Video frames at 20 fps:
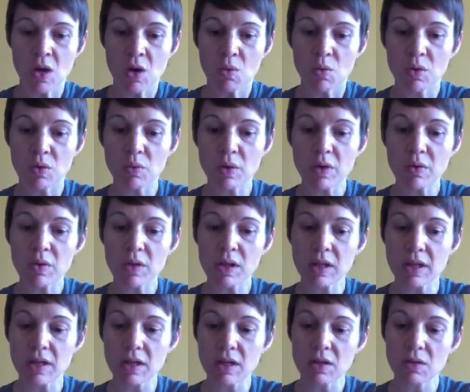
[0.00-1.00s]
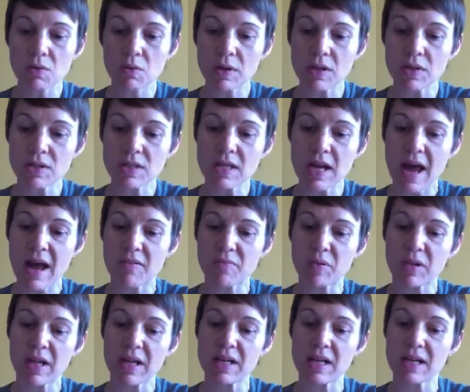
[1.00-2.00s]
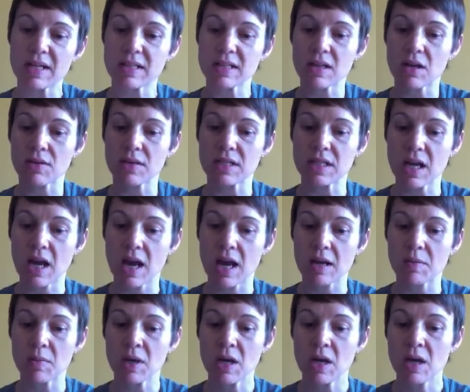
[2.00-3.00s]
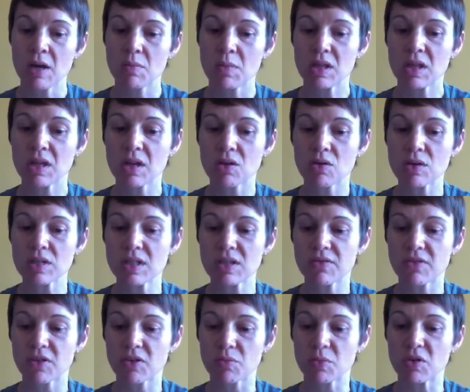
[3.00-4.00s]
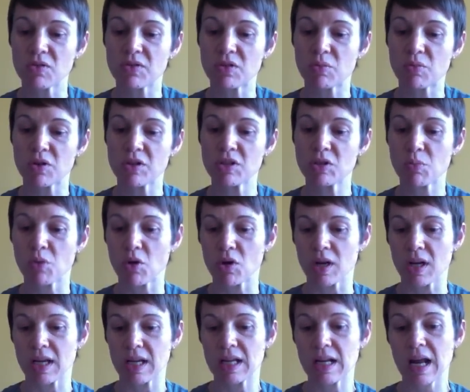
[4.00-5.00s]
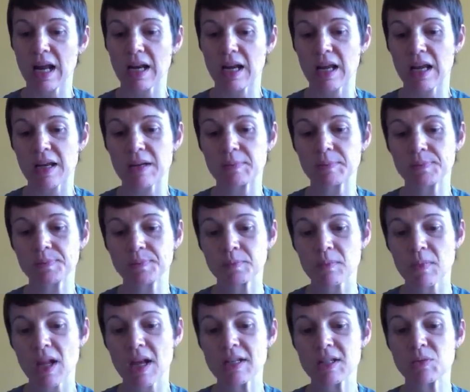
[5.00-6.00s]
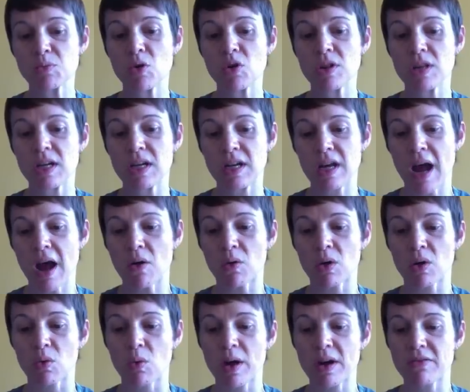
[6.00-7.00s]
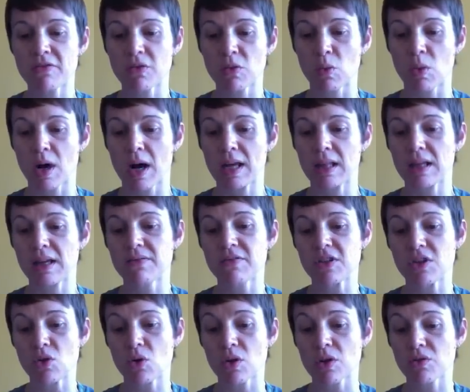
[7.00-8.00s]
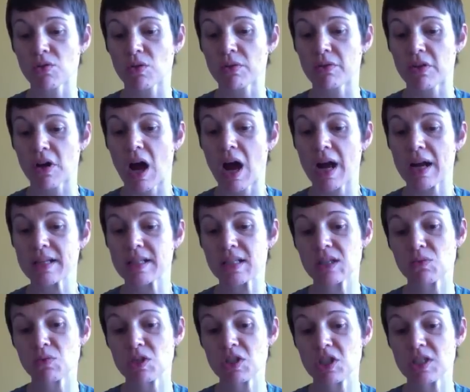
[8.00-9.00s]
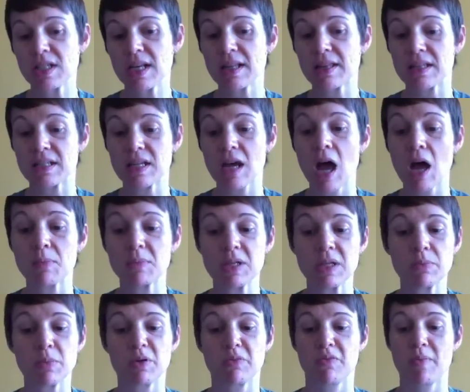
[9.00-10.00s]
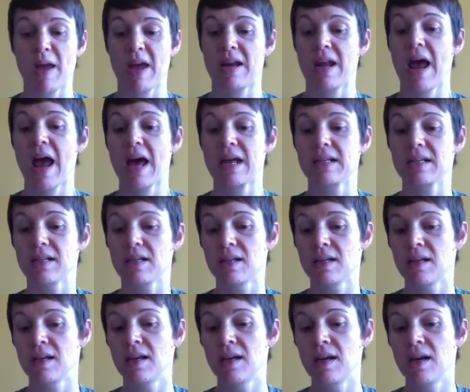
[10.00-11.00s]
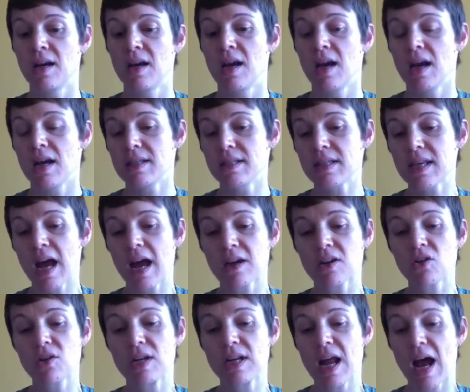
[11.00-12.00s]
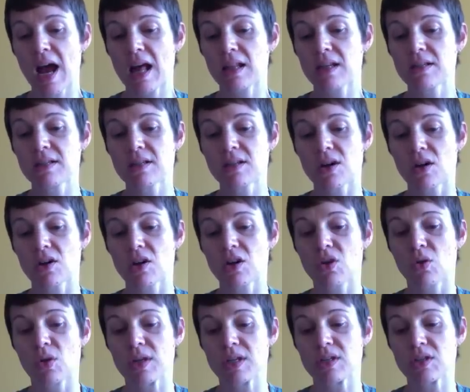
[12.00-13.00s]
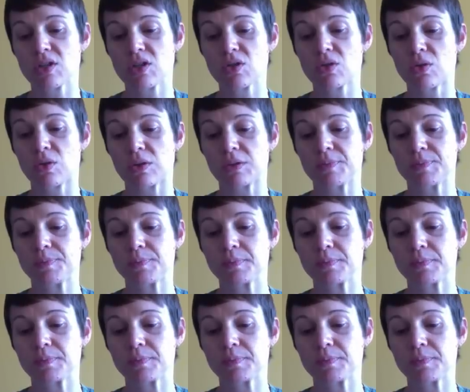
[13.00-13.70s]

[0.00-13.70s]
When we were little, we used to have play dates all the time, but then Christopher moved to Bridgeport in Connecticut. That's more than an hour away from where I live in North River Heights, which is at the top tip of Manhattan. And Zachary and Alex started going to school.